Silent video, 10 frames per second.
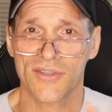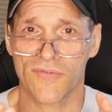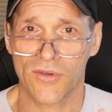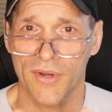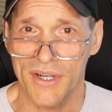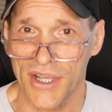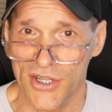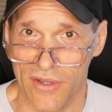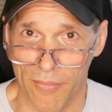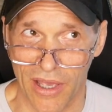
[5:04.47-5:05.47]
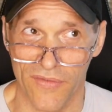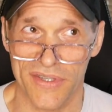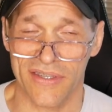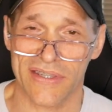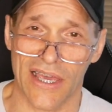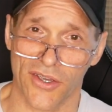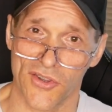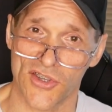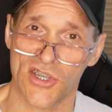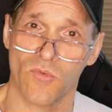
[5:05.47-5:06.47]
of the orientation of the pelvis, it's not going to
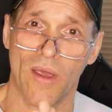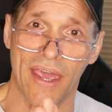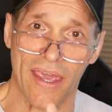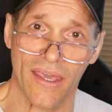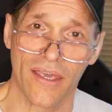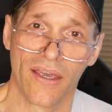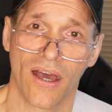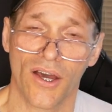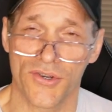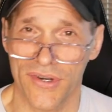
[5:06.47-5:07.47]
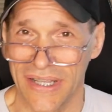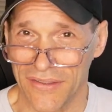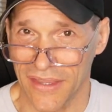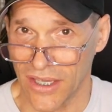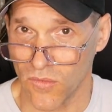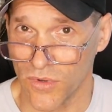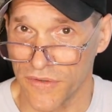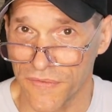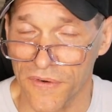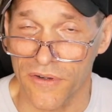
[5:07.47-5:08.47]
sway underneath like it
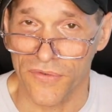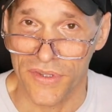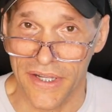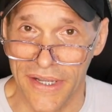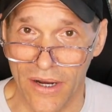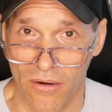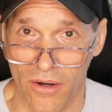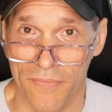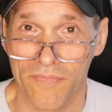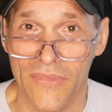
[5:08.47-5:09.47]
would for the narrow.